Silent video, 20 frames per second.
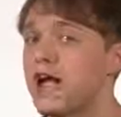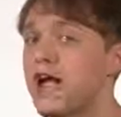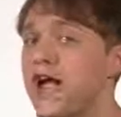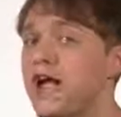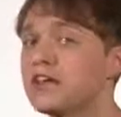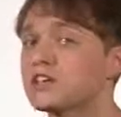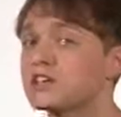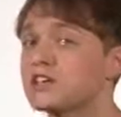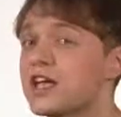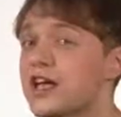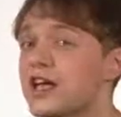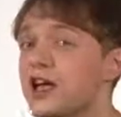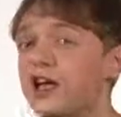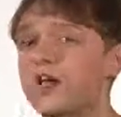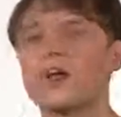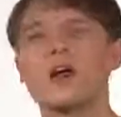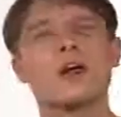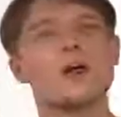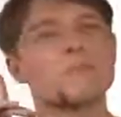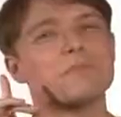
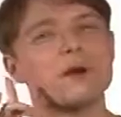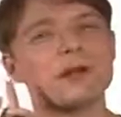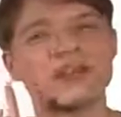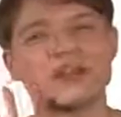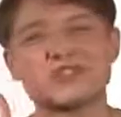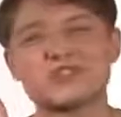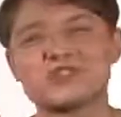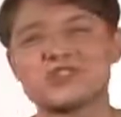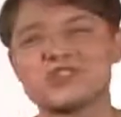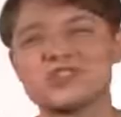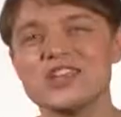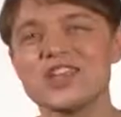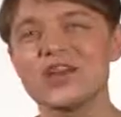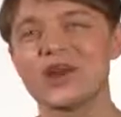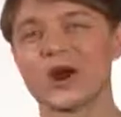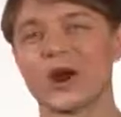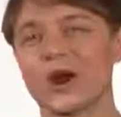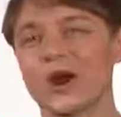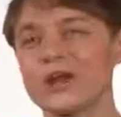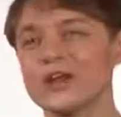exhale, but a
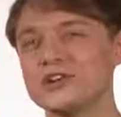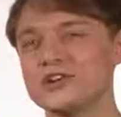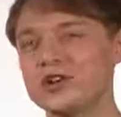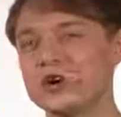singer